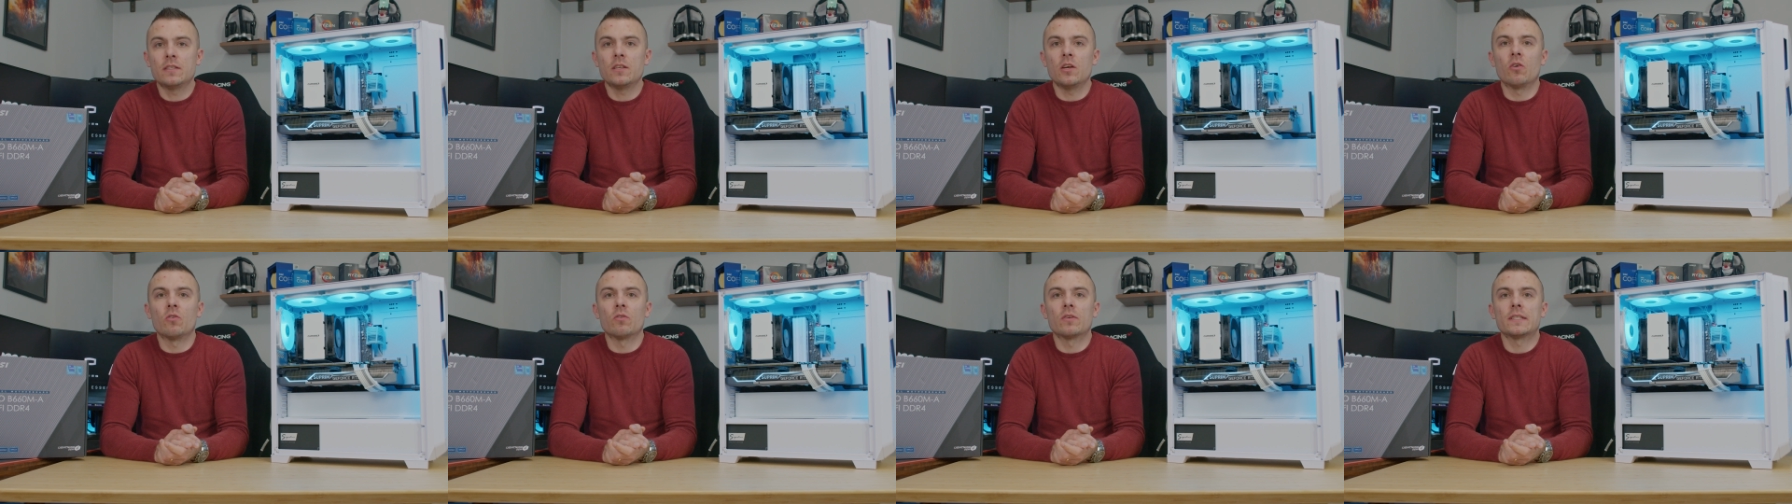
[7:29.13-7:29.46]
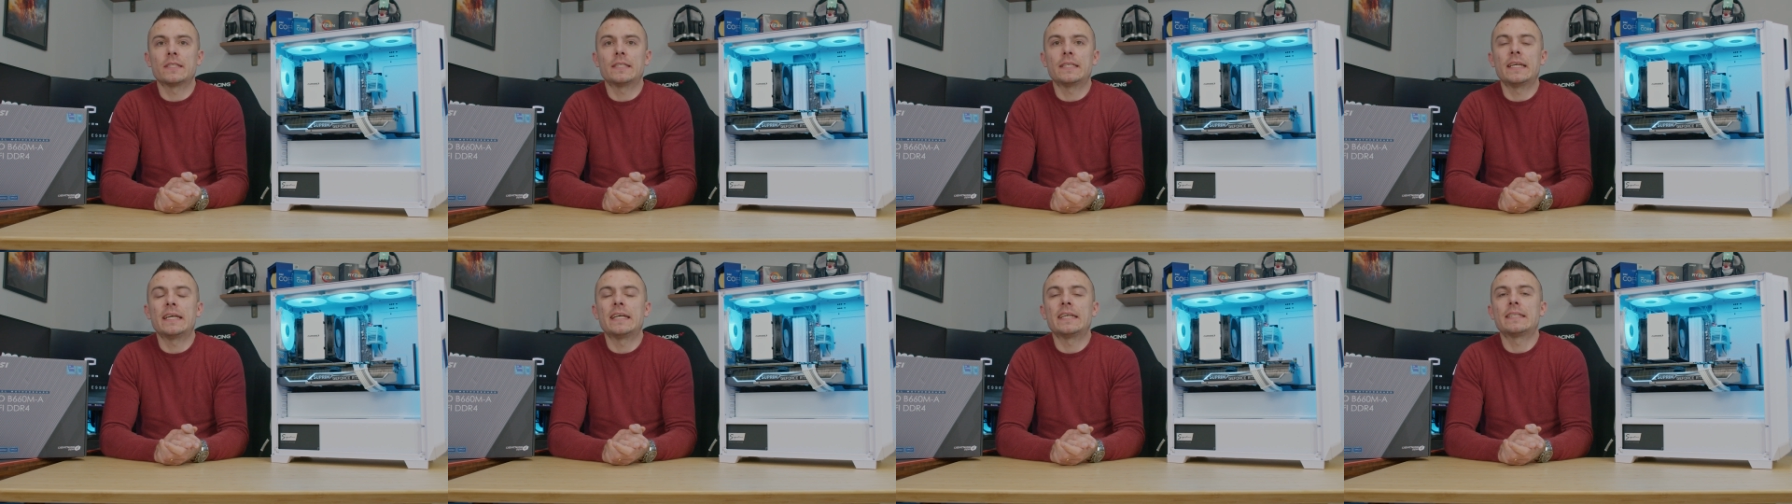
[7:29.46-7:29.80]
The
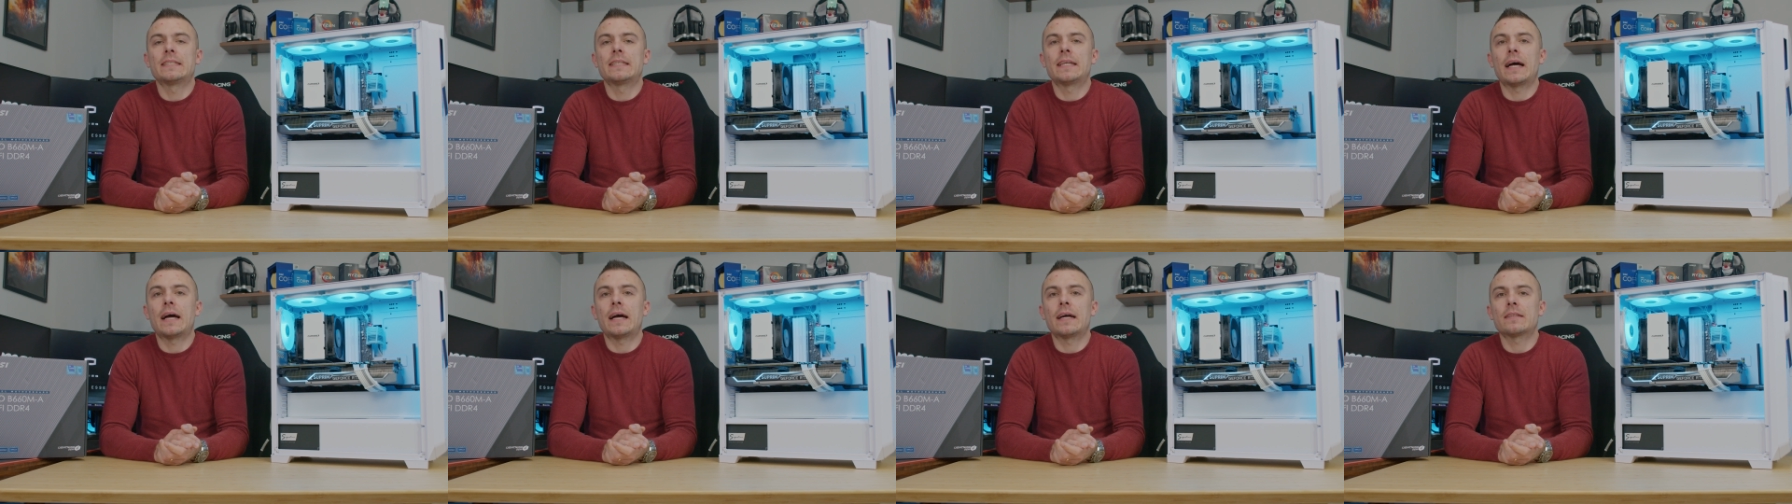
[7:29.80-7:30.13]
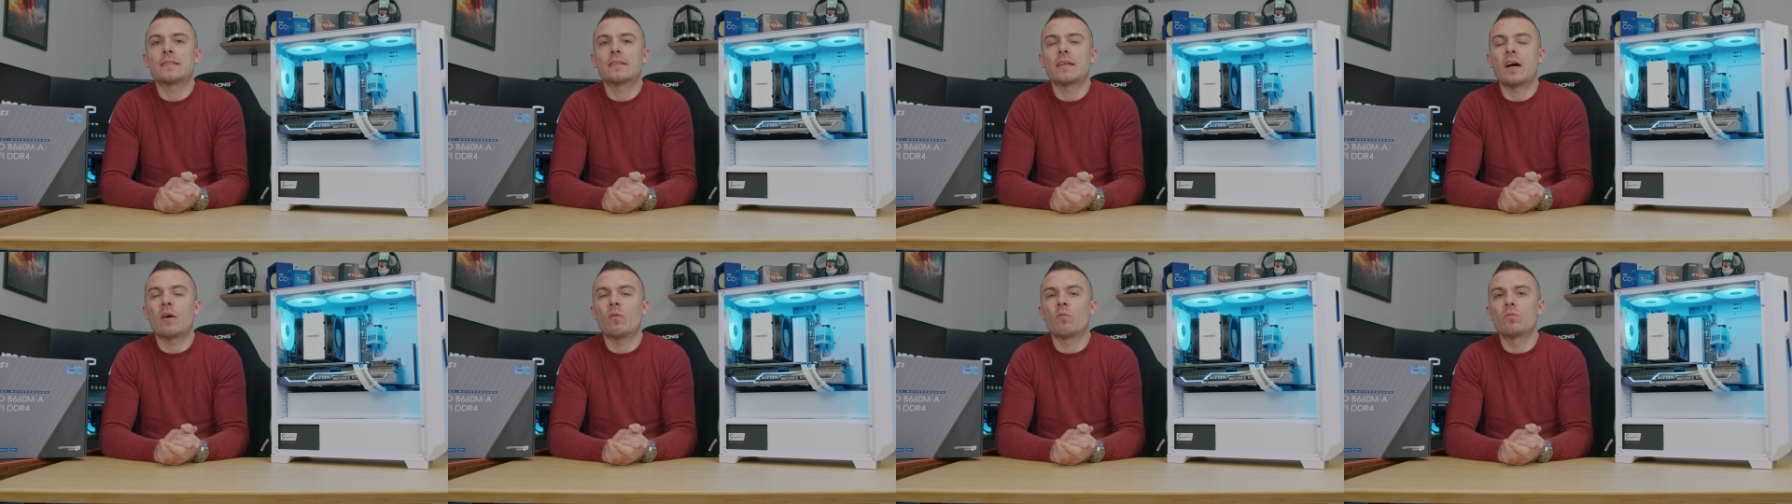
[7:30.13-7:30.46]
only thing
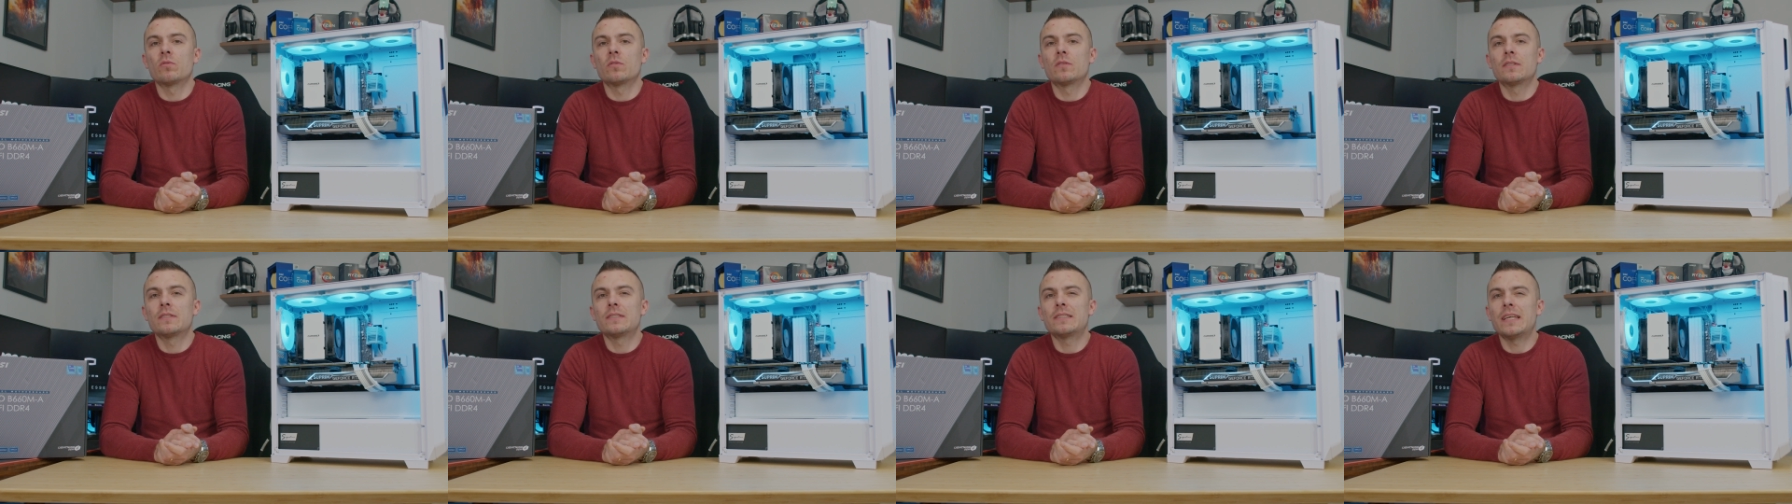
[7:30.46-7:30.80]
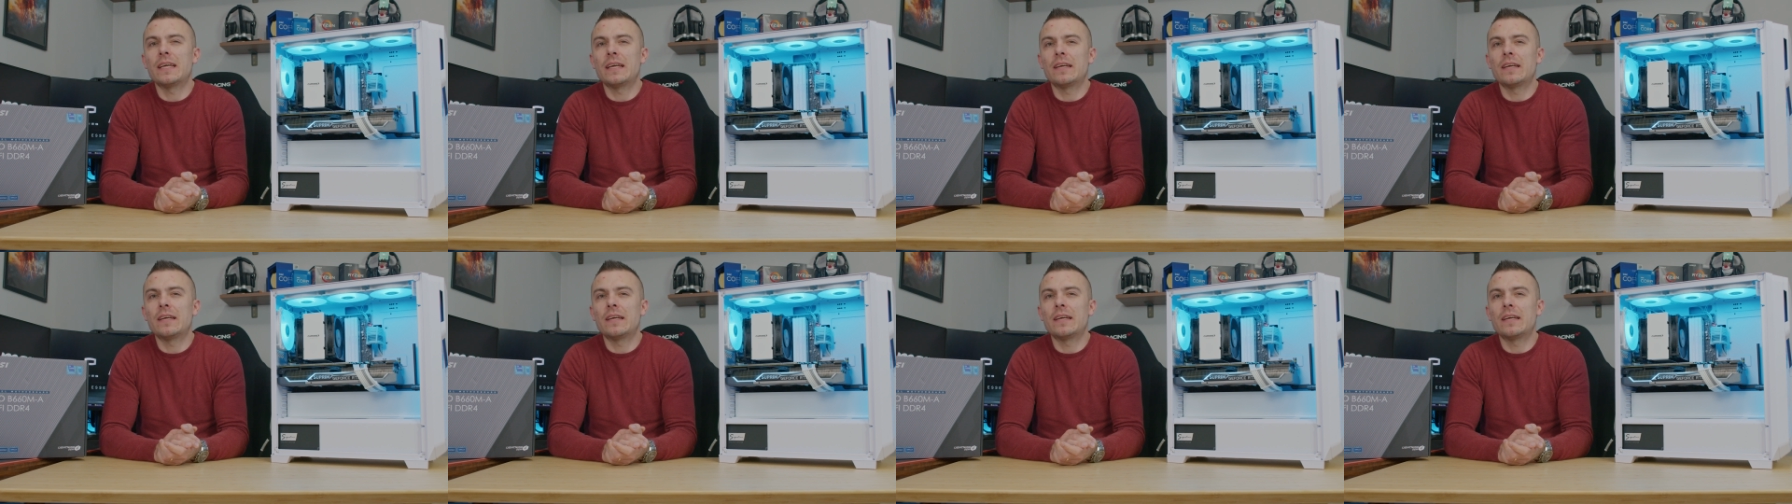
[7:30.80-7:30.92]
that I would